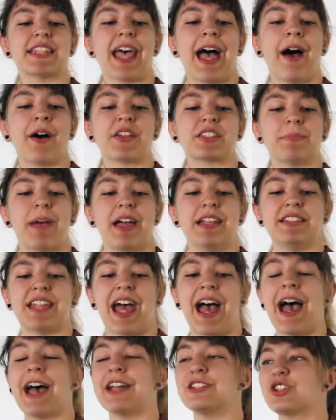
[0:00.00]
house, my
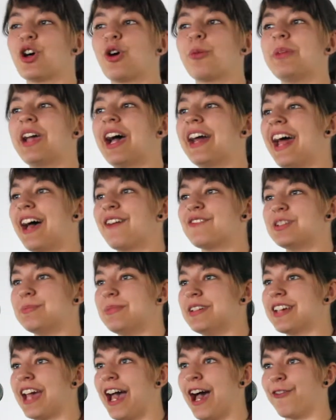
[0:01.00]
dad told me I'd have to
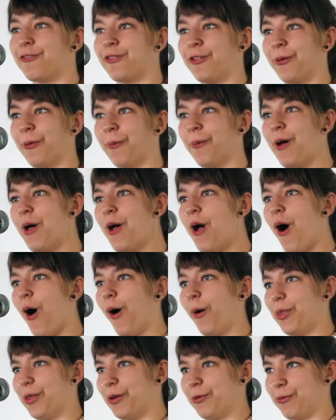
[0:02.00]
be careful
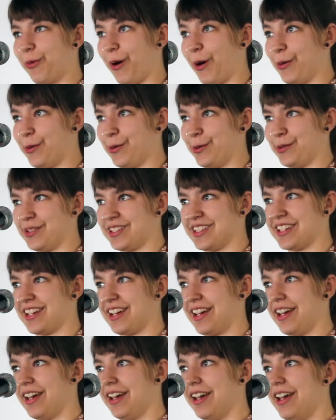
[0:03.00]
on the road.
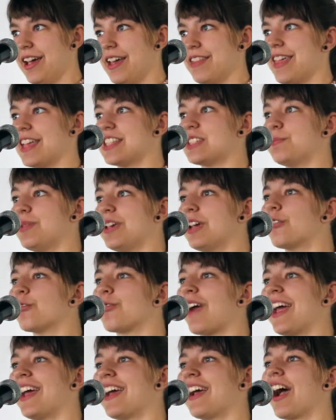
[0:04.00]
There's big
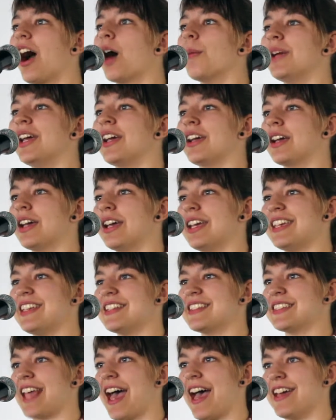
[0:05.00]
rain coming, he
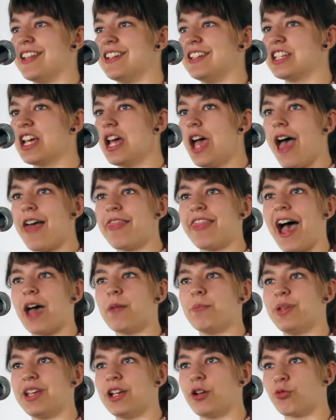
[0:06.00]
said.
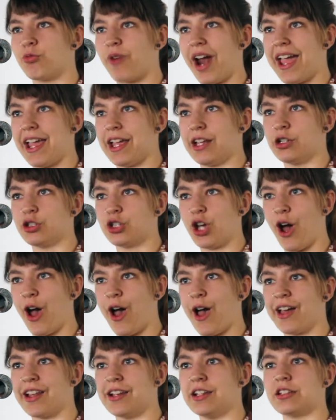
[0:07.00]
That big rain
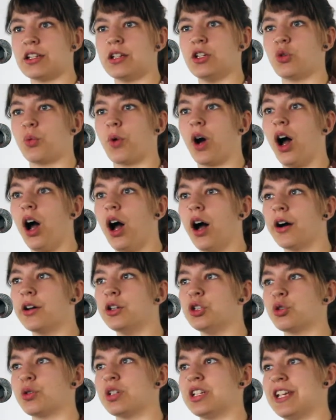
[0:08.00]
turned into
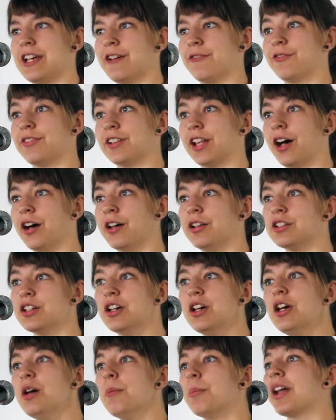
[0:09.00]
100-year flood.
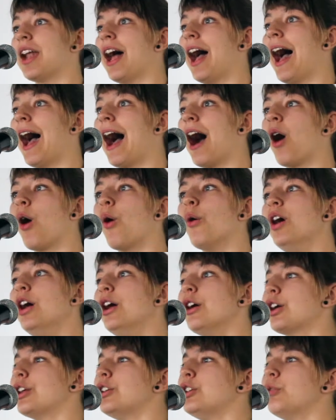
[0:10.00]
But how
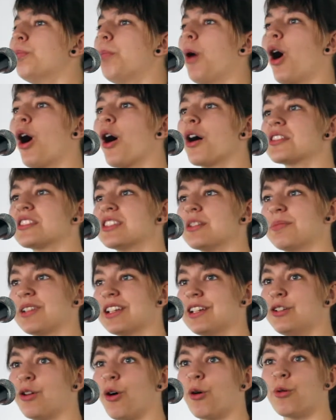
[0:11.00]
can you
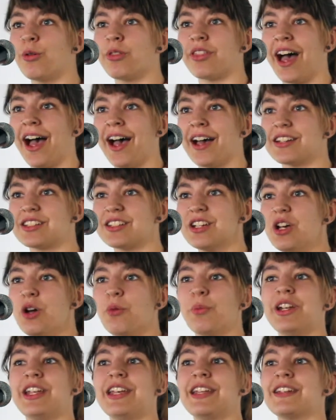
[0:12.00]
possibly know that
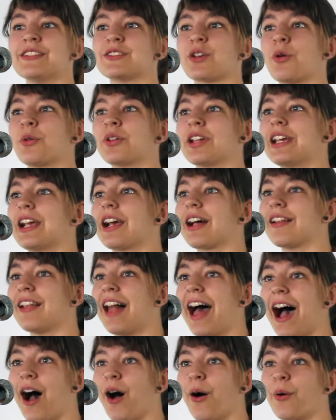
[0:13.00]
when it is only
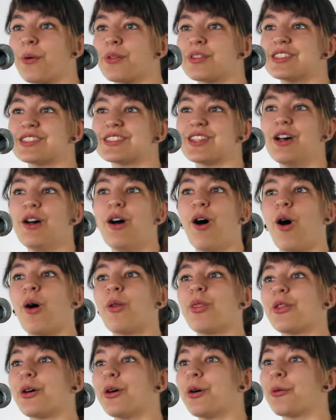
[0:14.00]
clouds
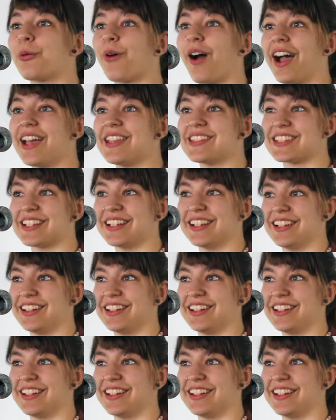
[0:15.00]
on the horizon?